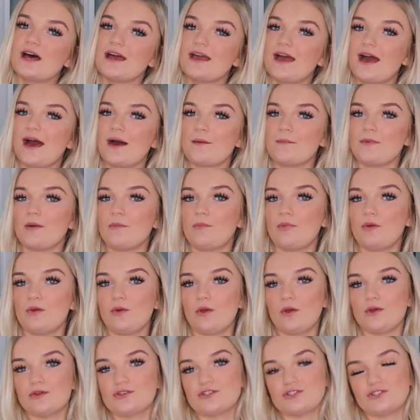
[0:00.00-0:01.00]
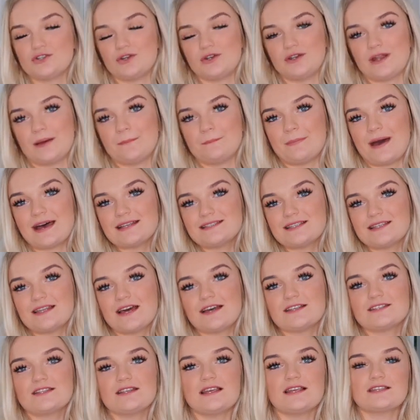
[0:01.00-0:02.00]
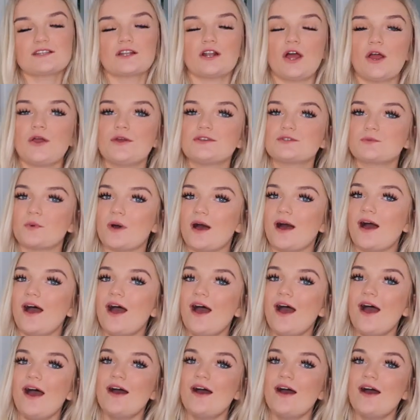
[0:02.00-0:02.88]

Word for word: I am a Boohoo student ambassador, so these clothes were